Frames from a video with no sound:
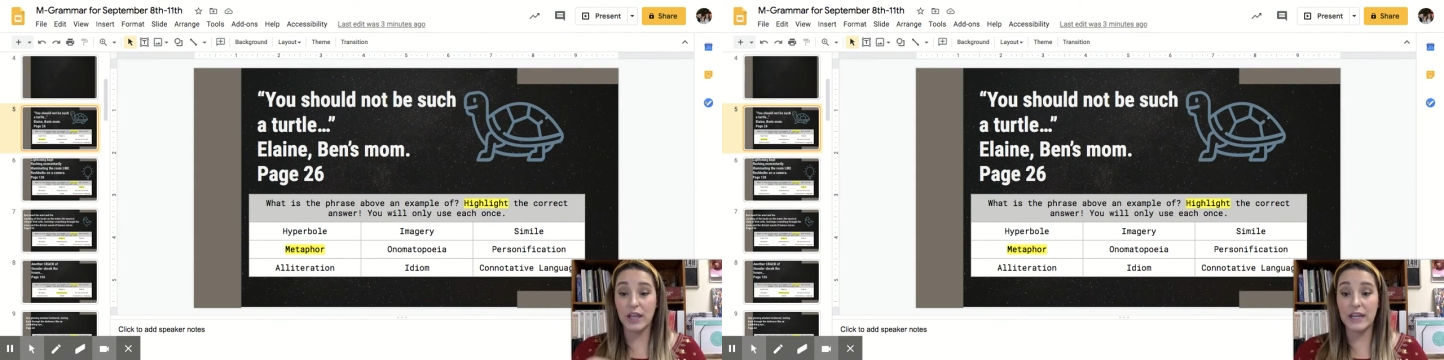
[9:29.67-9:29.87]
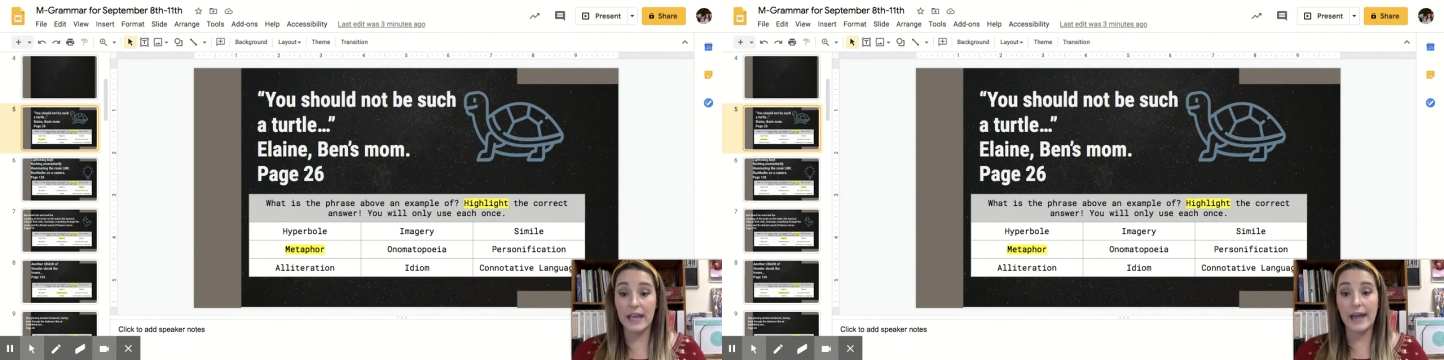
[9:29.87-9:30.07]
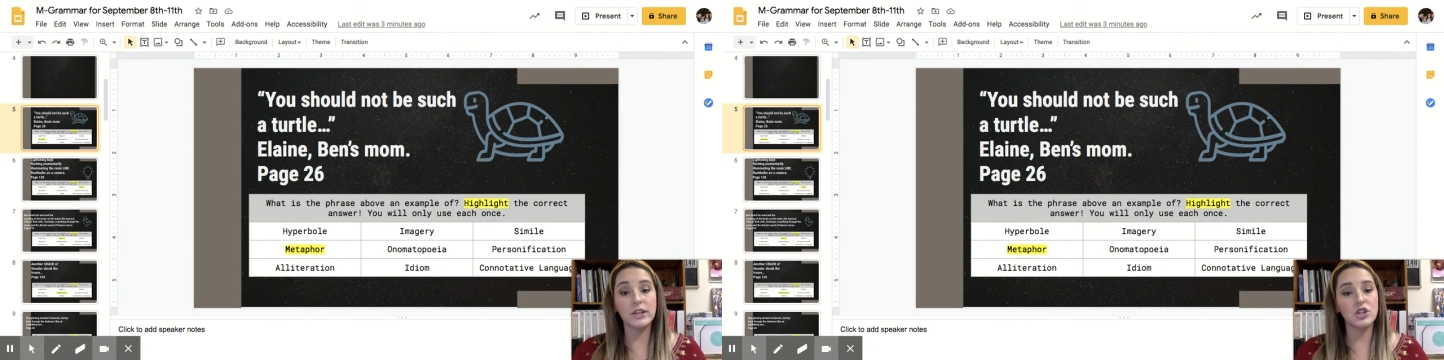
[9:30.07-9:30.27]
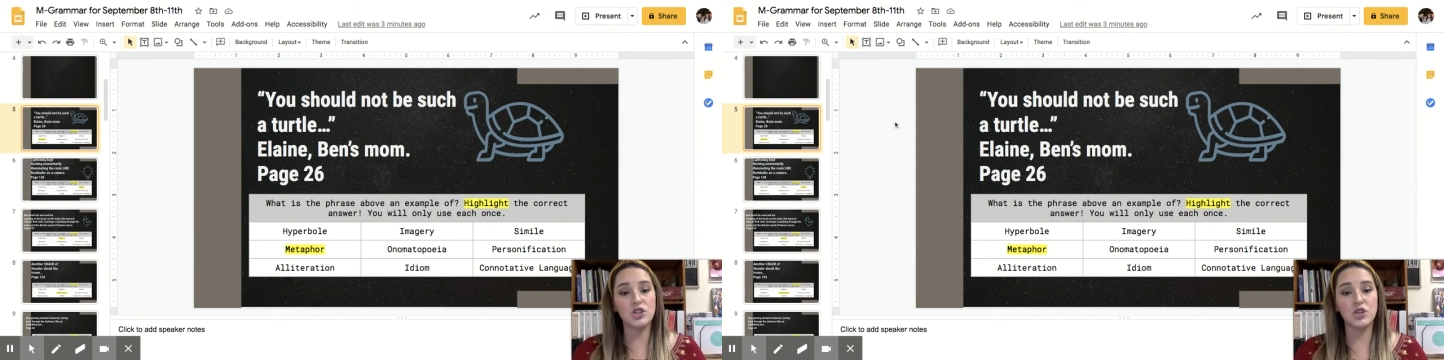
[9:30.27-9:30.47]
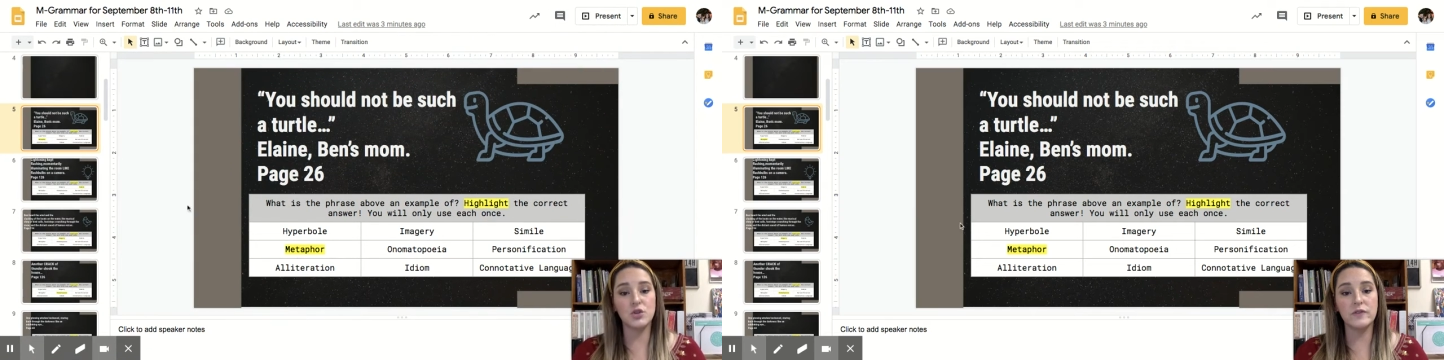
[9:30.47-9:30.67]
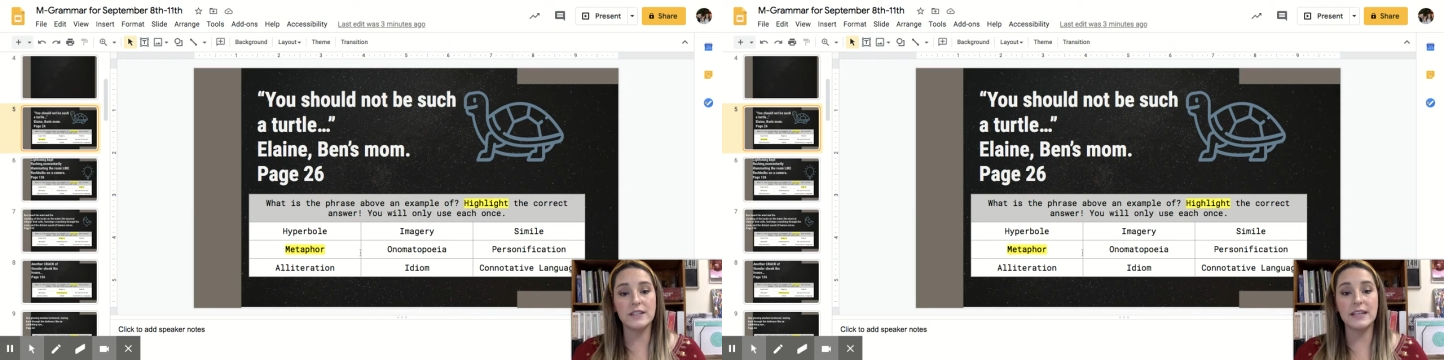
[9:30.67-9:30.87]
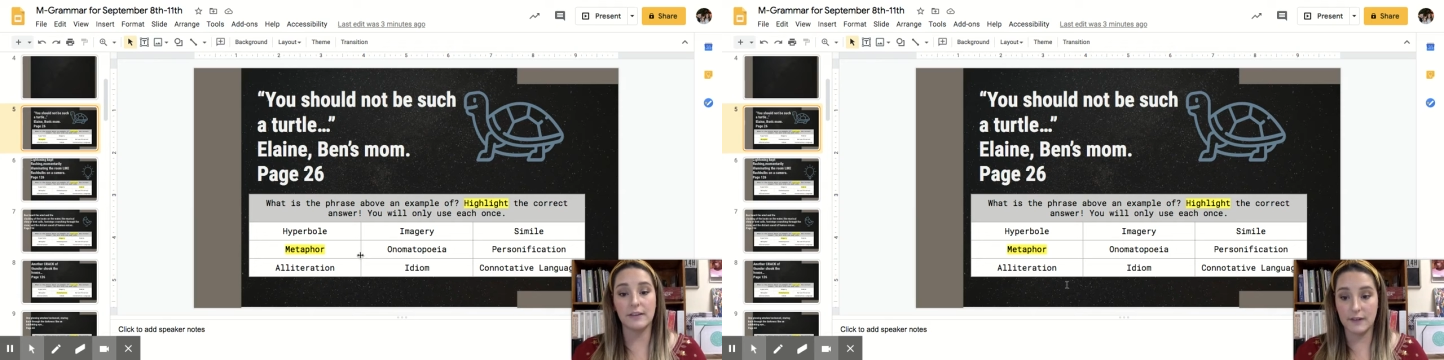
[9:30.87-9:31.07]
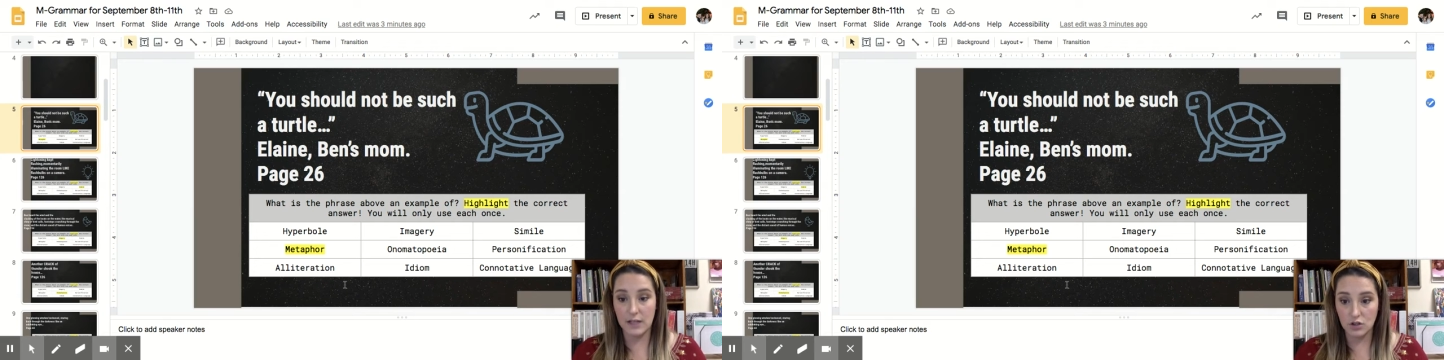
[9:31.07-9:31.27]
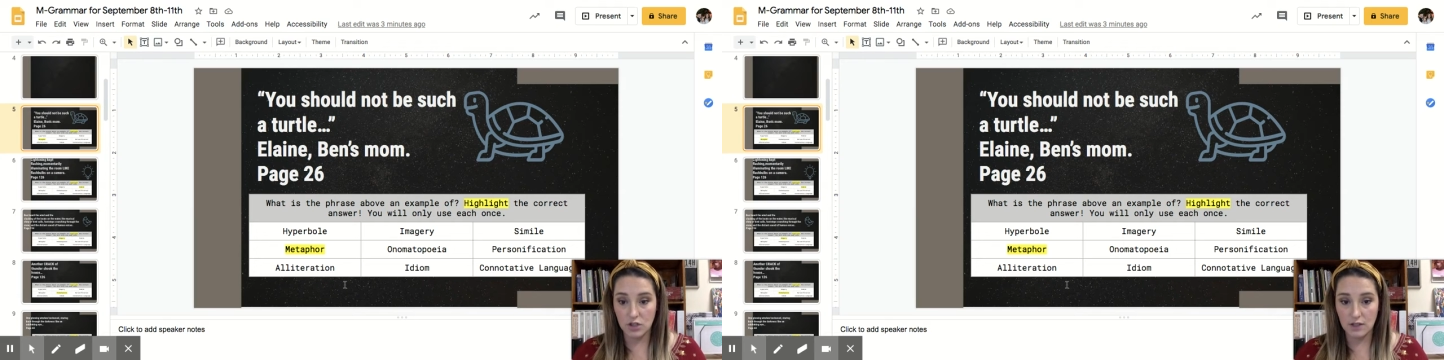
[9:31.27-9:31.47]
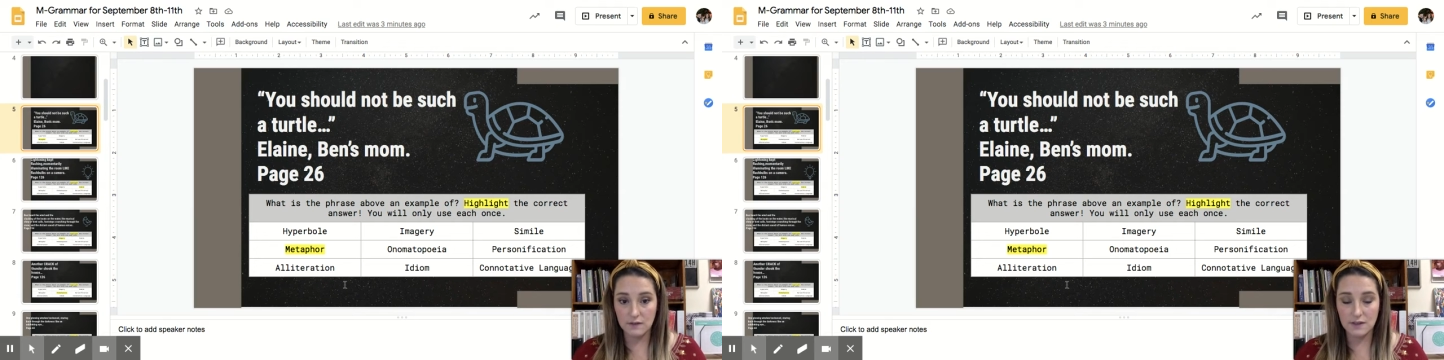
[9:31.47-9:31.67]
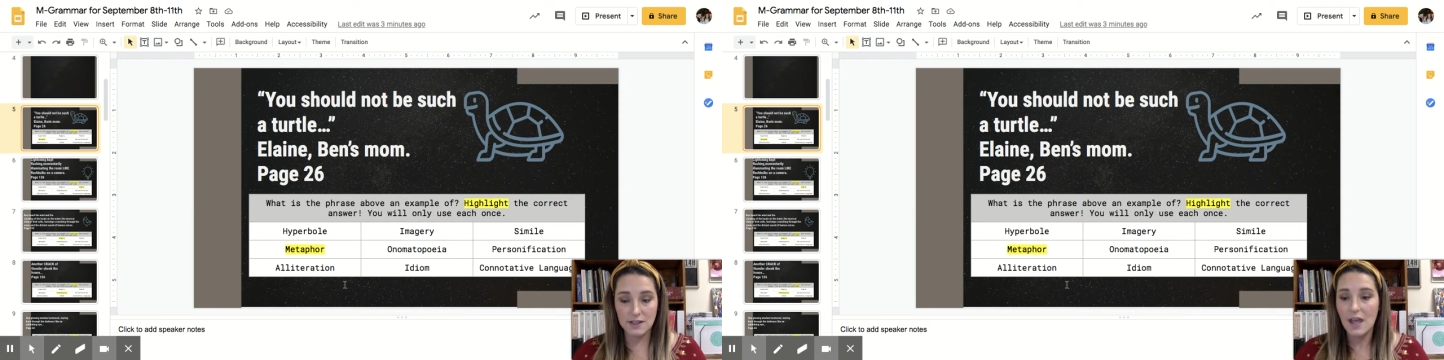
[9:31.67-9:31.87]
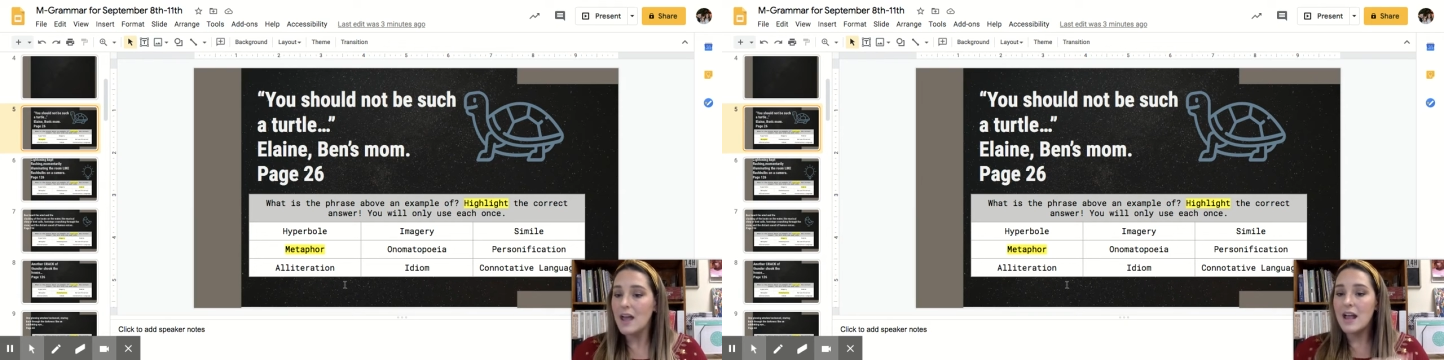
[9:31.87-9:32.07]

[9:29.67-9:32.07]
connect to the definitions.